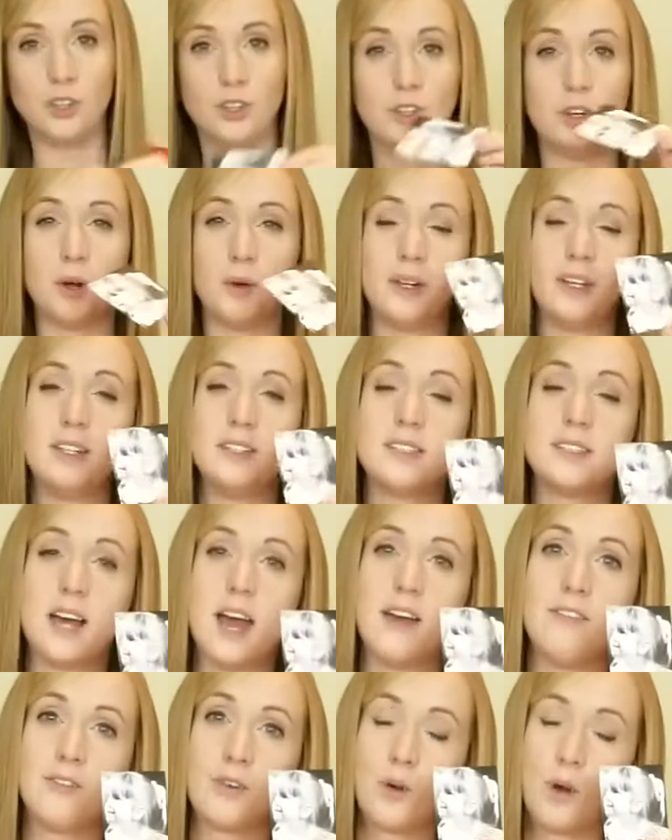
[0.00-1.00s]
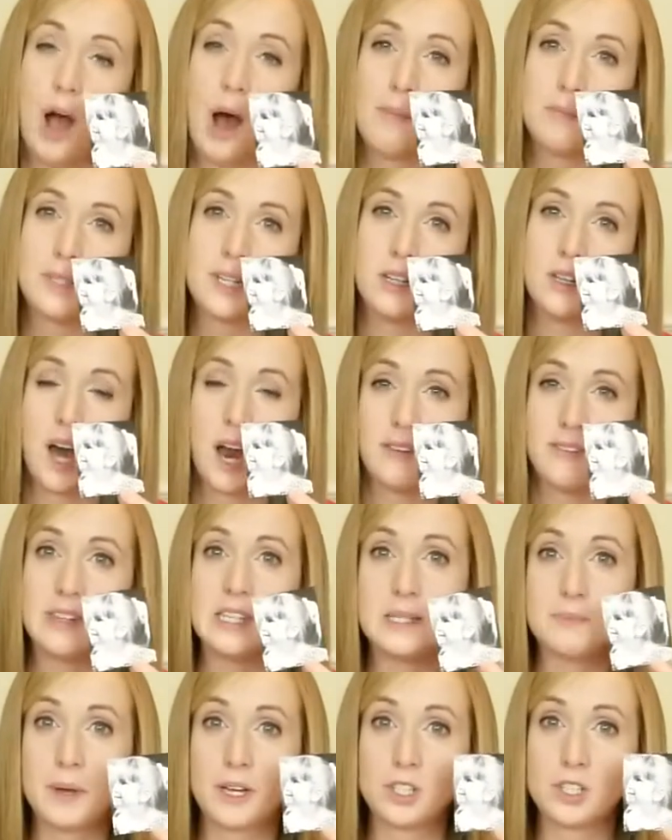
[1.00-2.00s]
You'll notice I've cropped a lot of
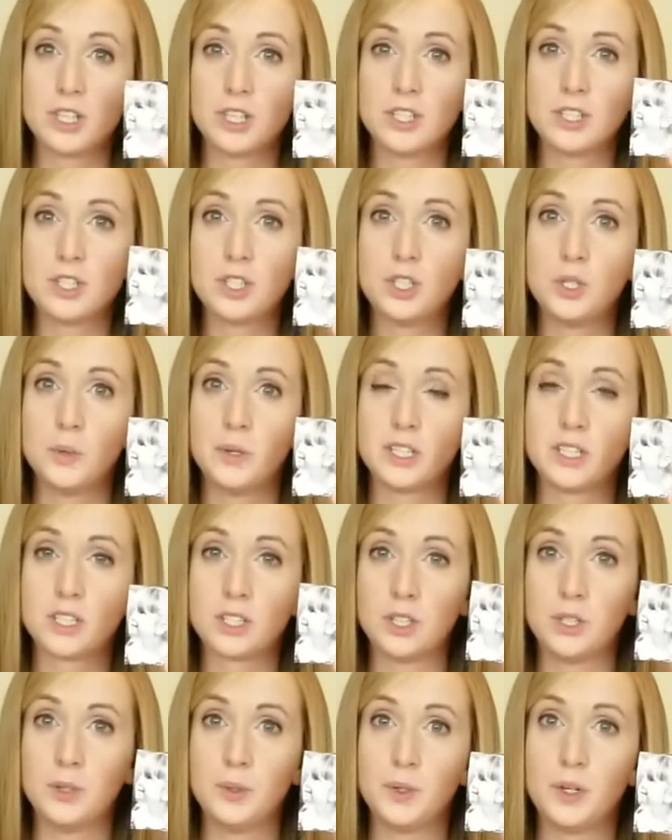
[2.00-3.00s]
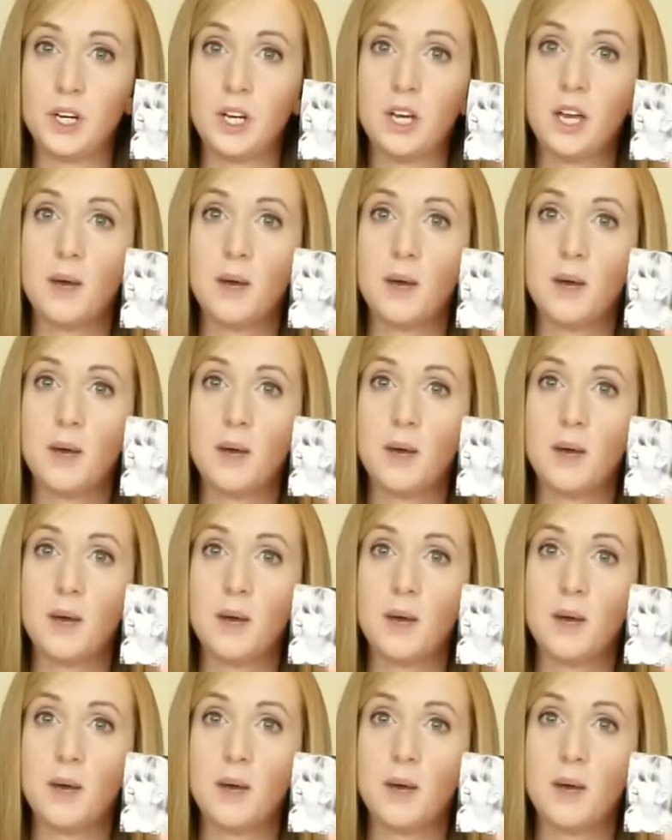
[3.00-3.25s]
these pictures to exclude